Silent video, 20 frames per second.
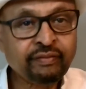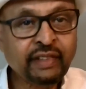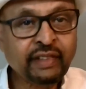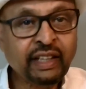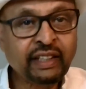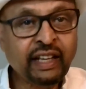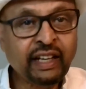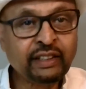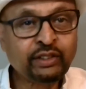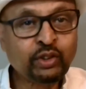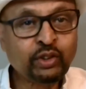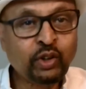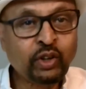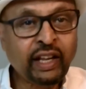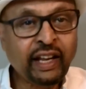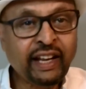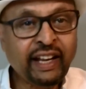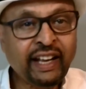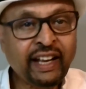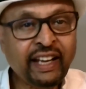that's all
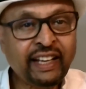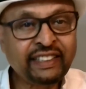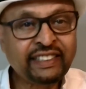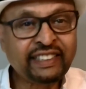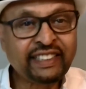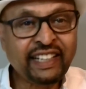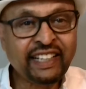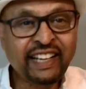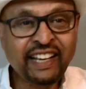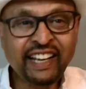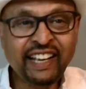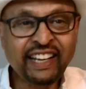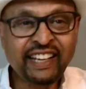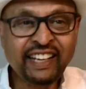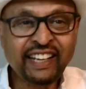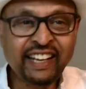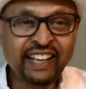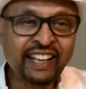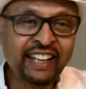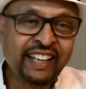I got to say.
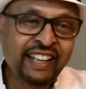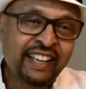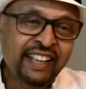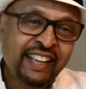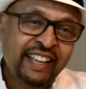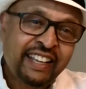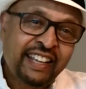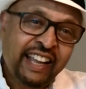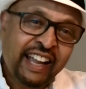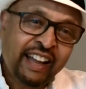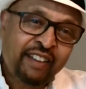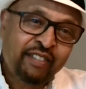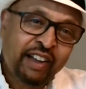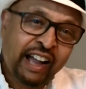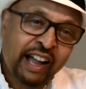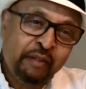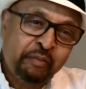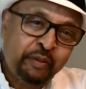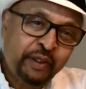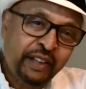And you have a
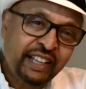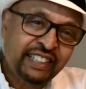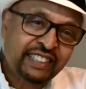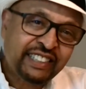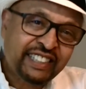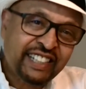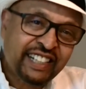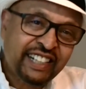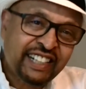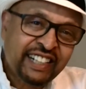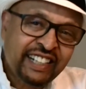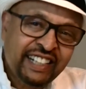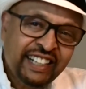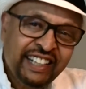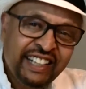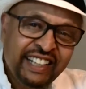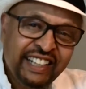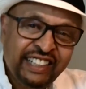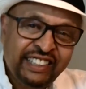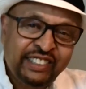happy Easter.
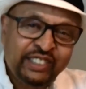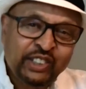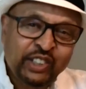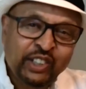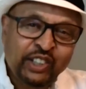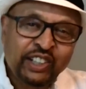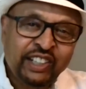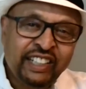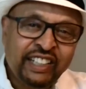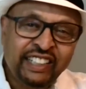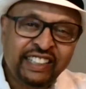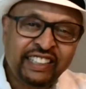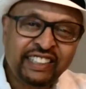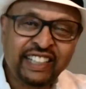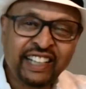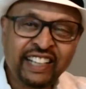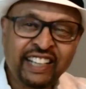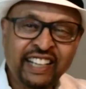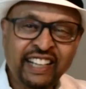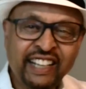Enjoy. You
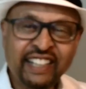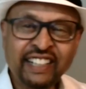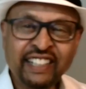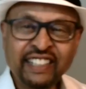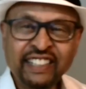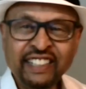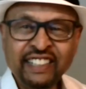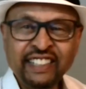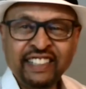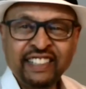take care.